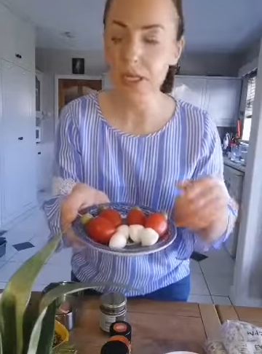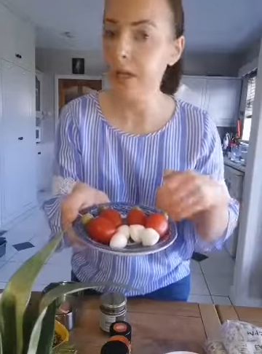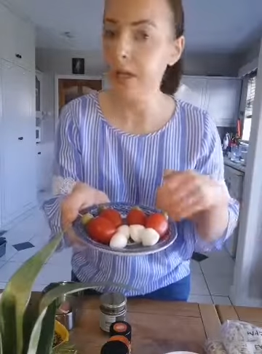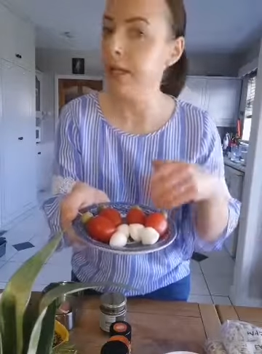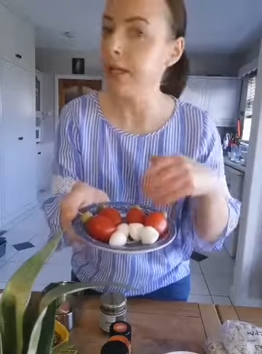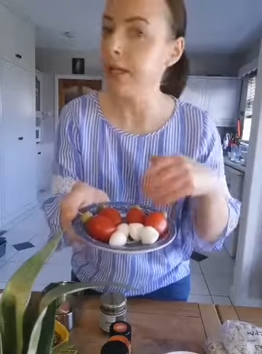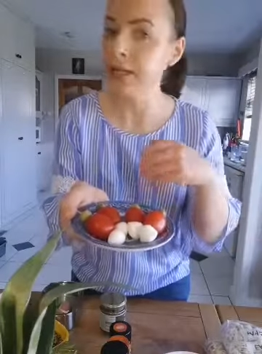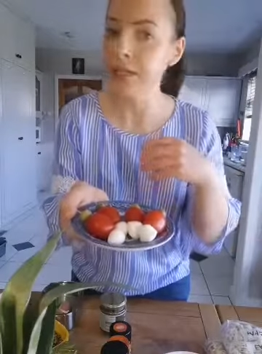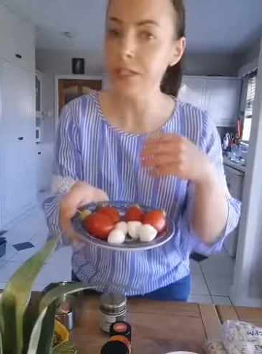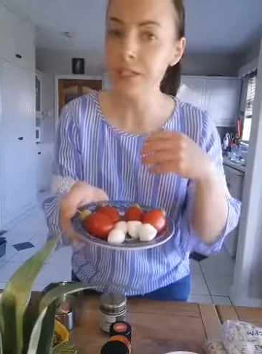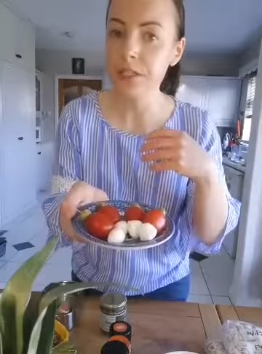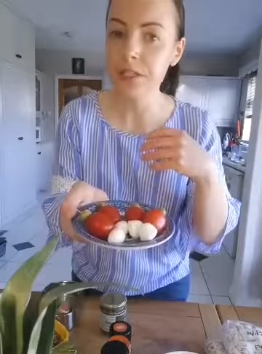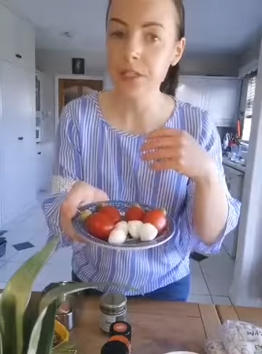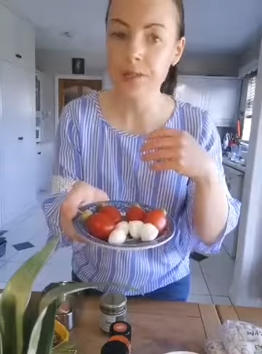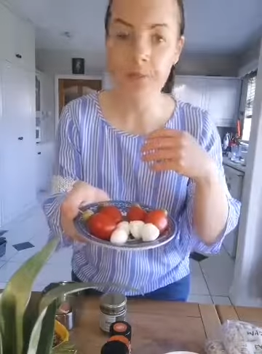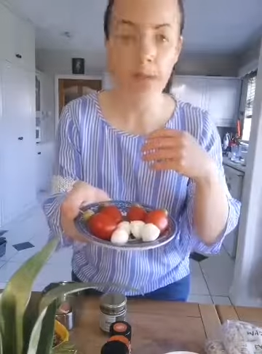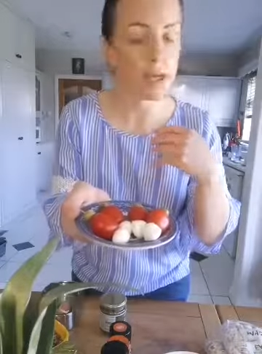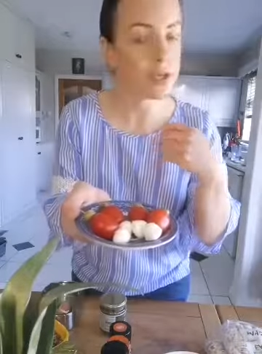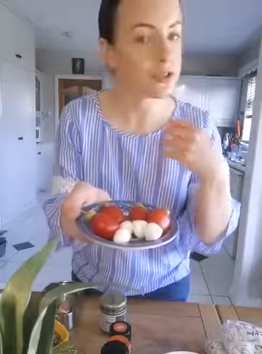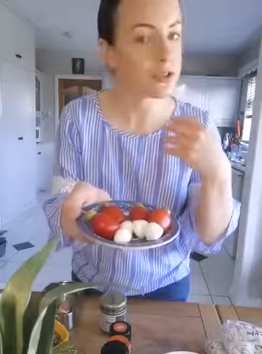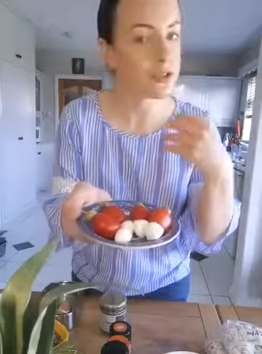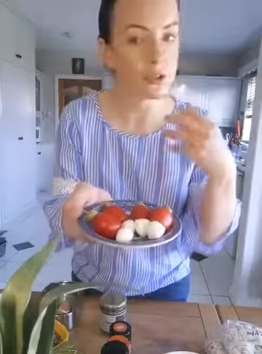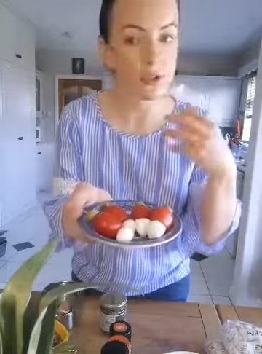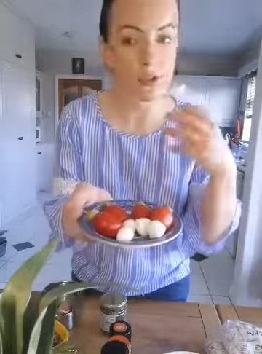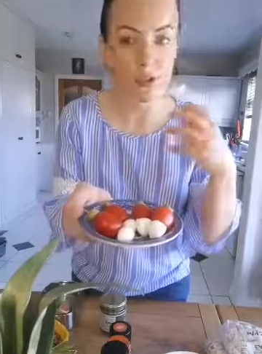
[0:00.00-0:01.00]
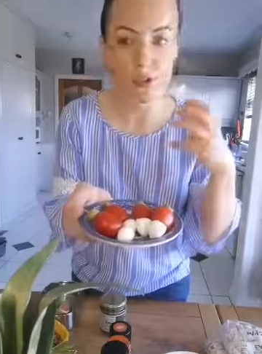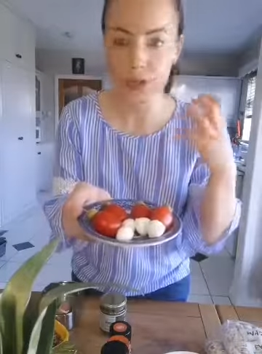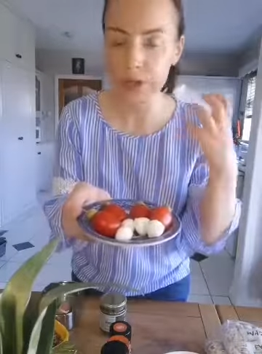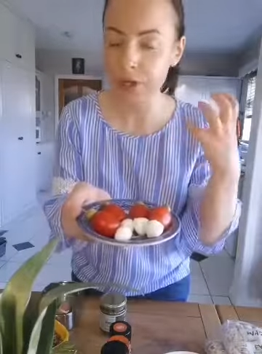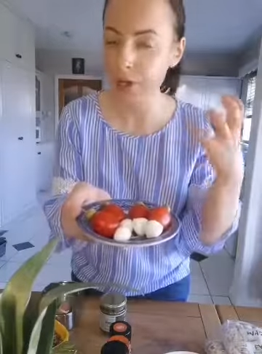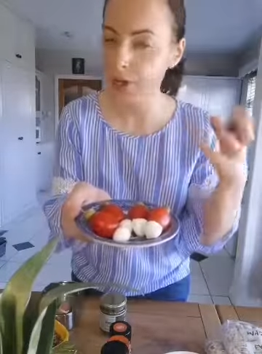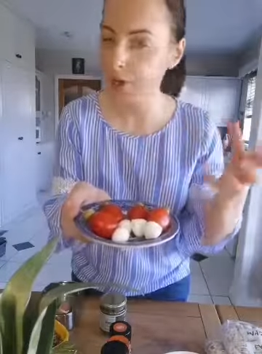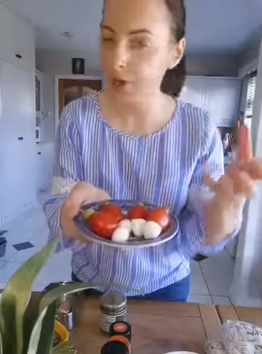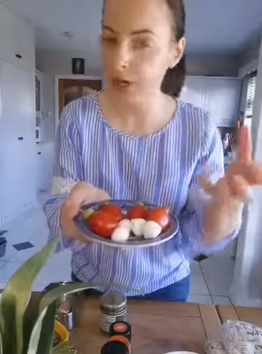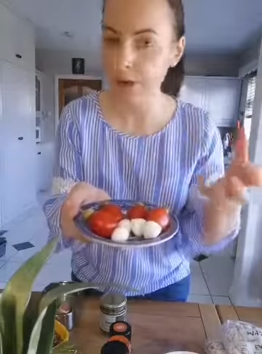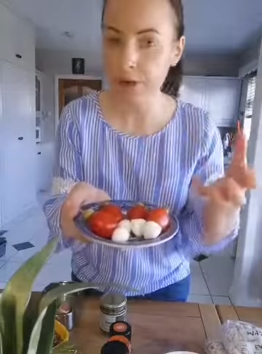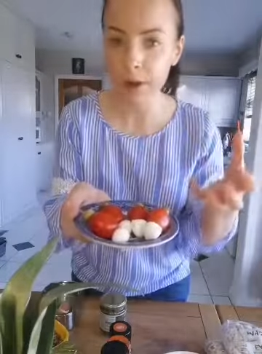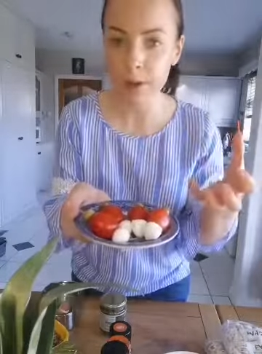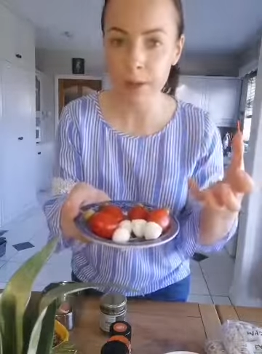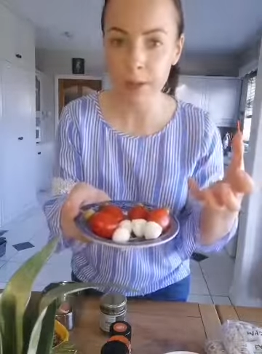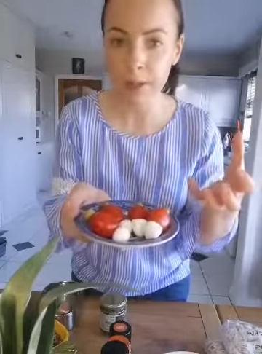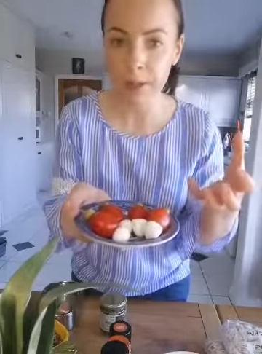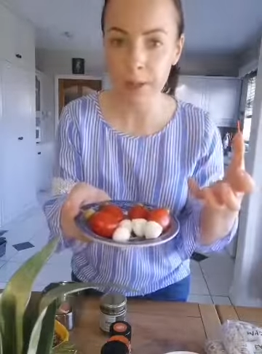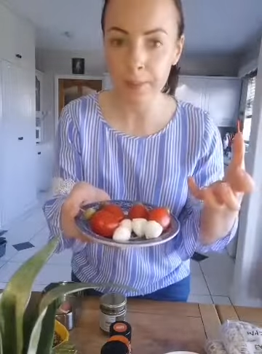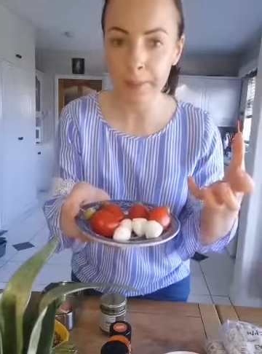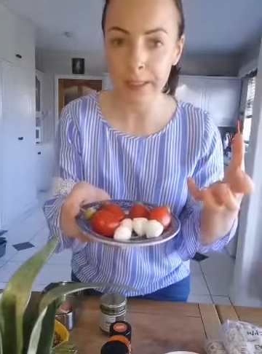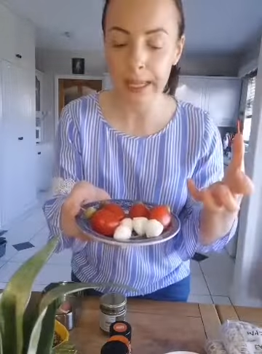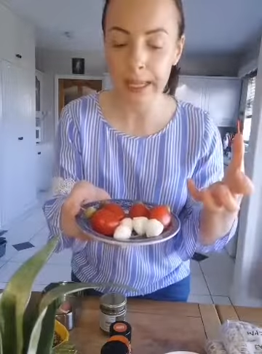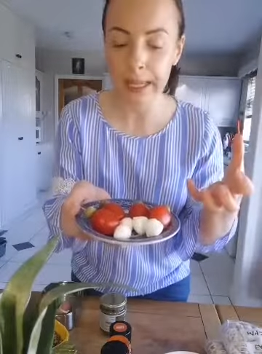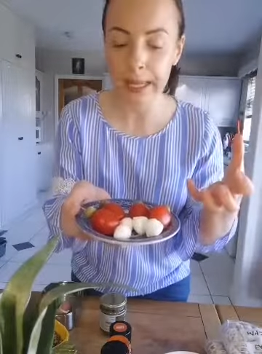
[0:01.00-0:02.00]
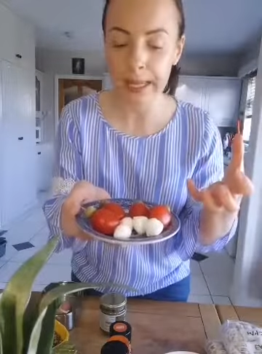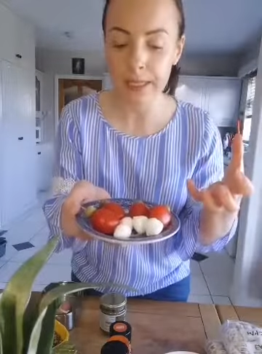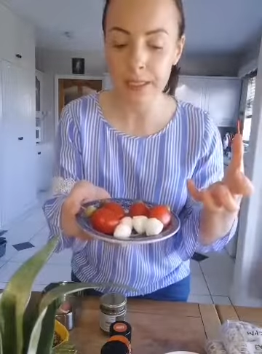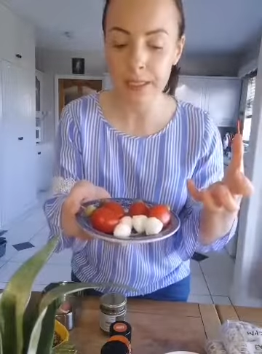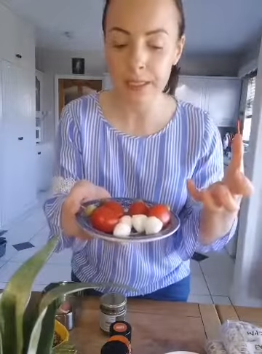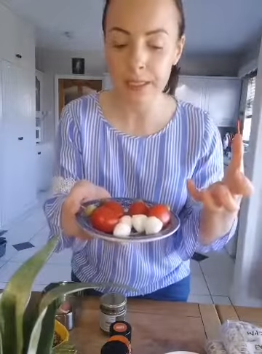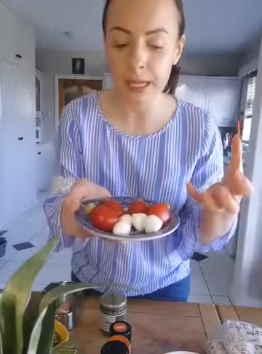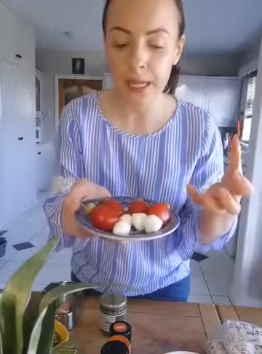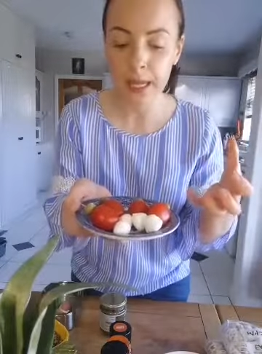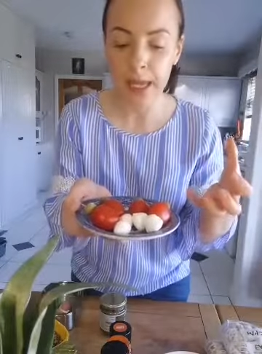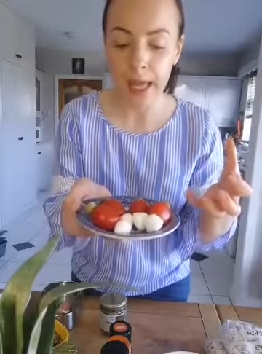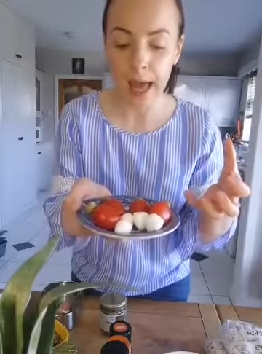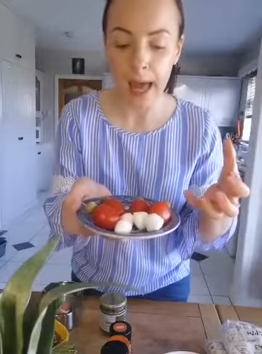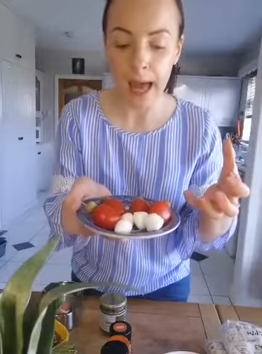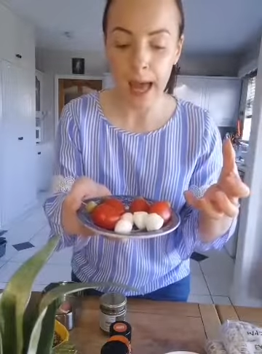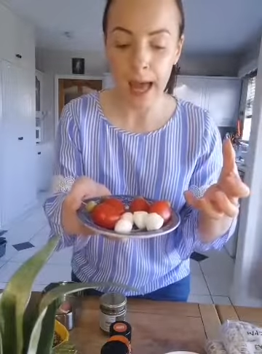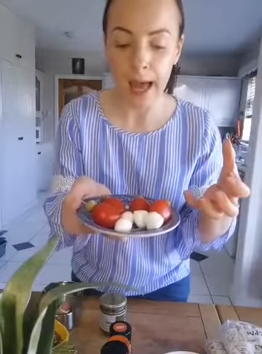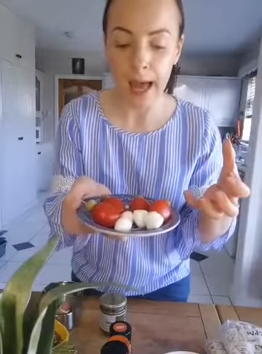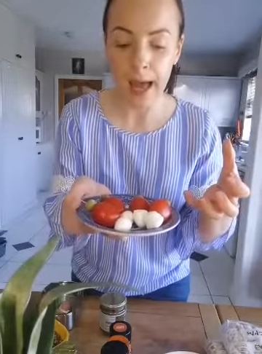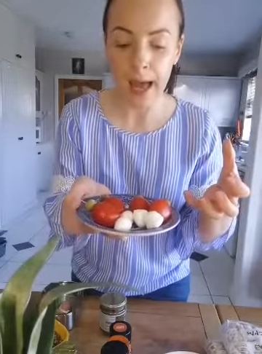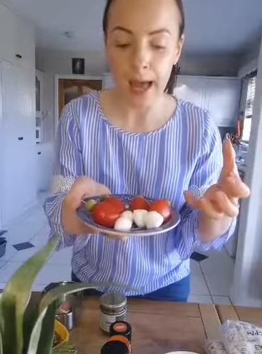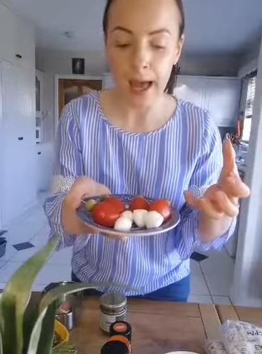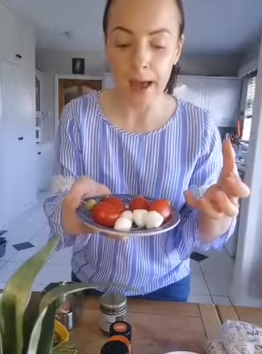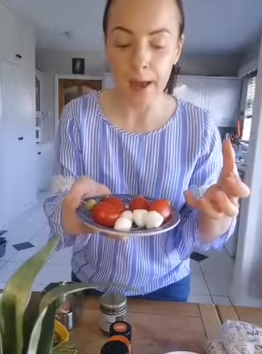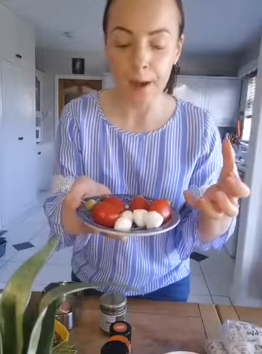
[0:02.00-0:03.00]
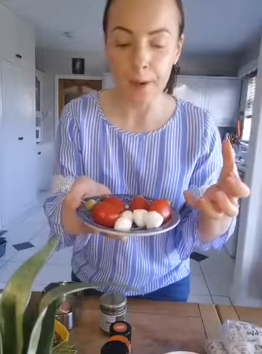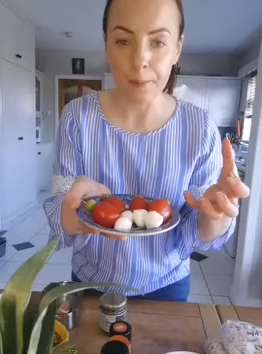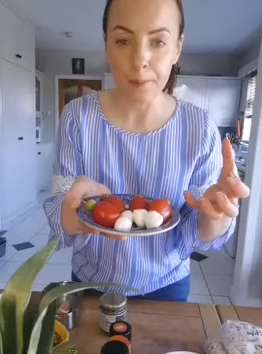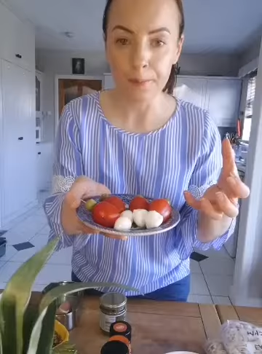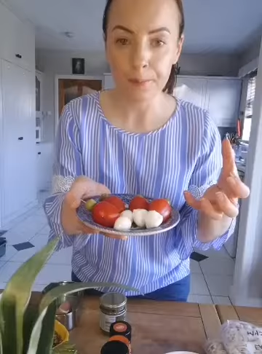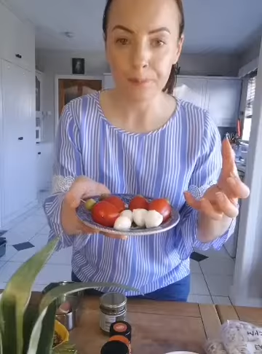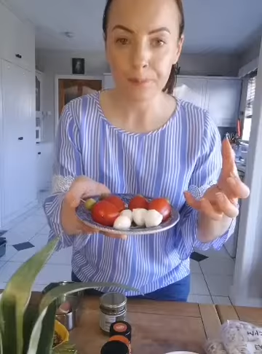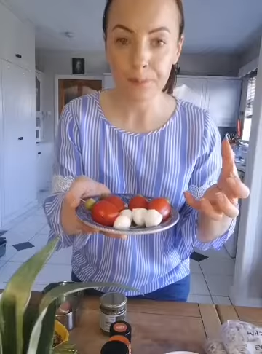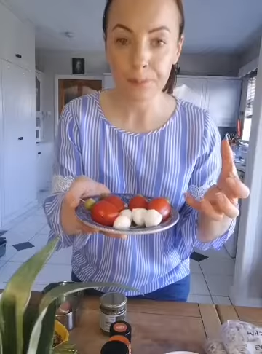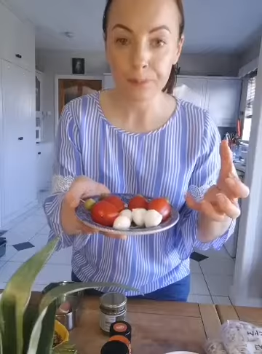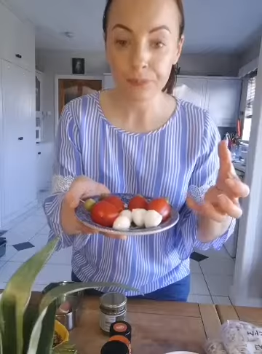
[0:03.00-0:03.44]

I need to make sure there's colour on my plate. Um,